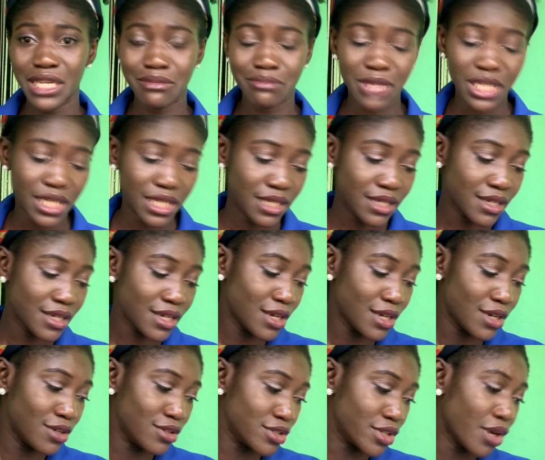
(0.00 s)
me
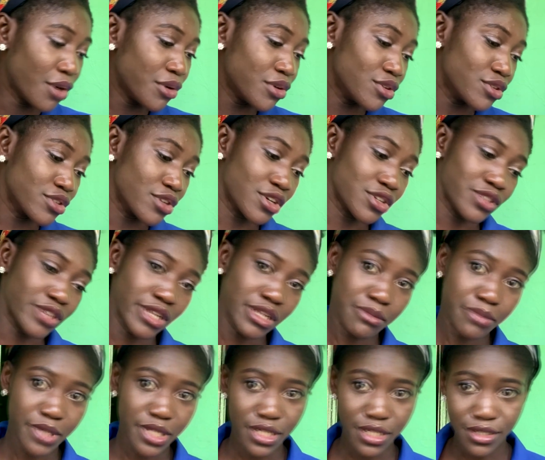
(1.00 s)
don't want to talk to
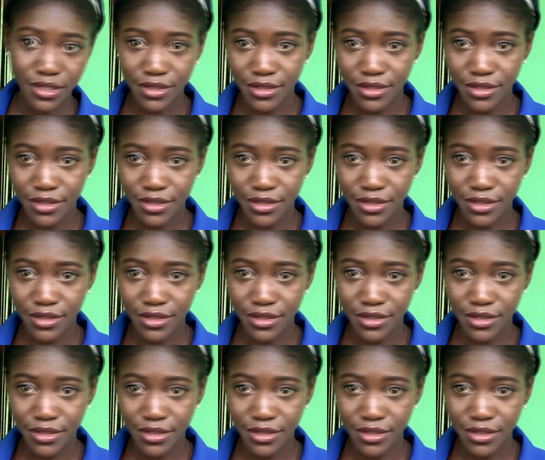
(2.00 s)
anybody,